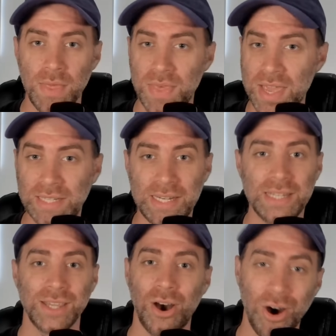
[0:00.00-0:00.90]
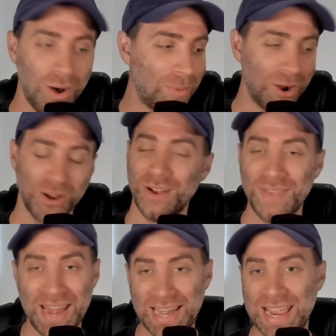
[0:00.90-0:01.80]
This is the hallmark of
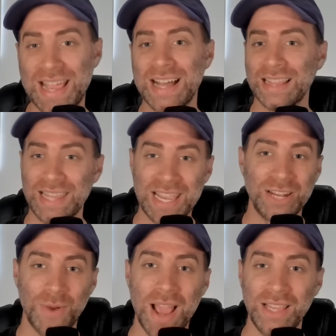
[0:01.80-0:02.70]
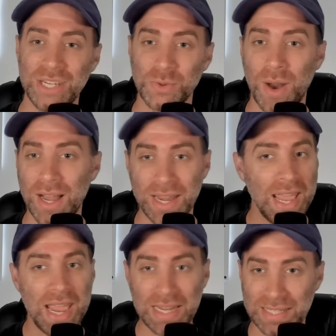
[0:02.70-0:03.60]
any Lincoln Riley squad.
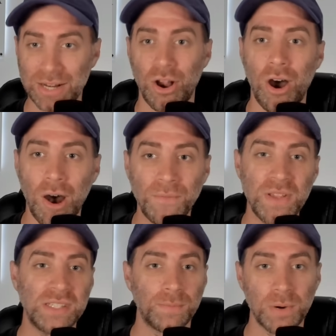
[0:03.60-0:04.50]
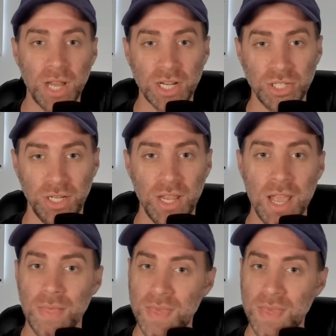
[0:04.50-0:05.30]
It's their offensive production.